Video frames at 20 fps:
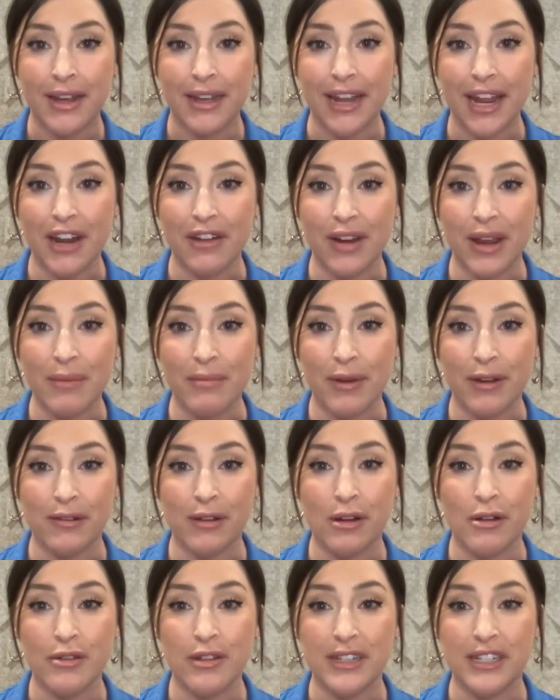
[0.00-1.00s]
catering
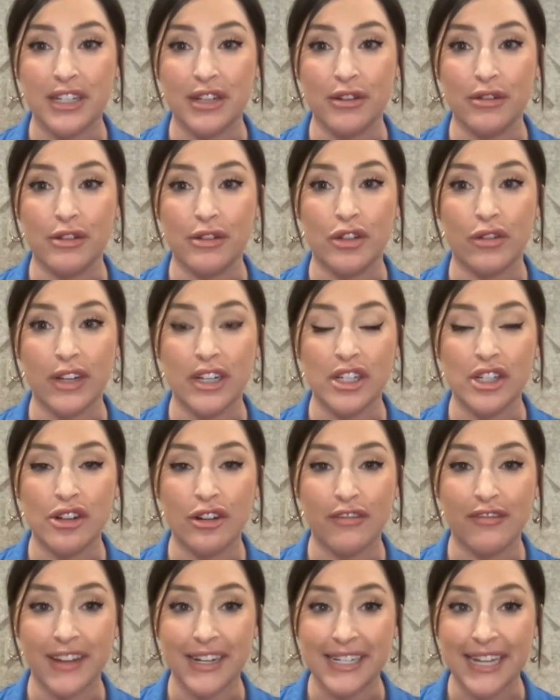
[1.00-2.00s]
both to
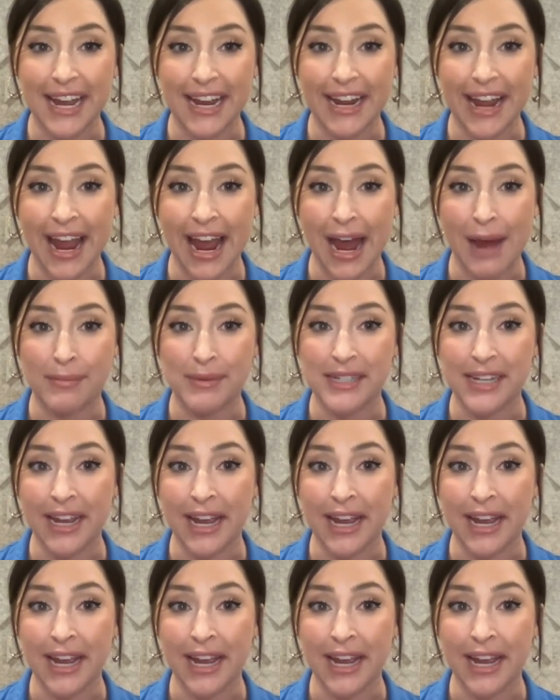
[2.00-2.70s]
traditional fintech apps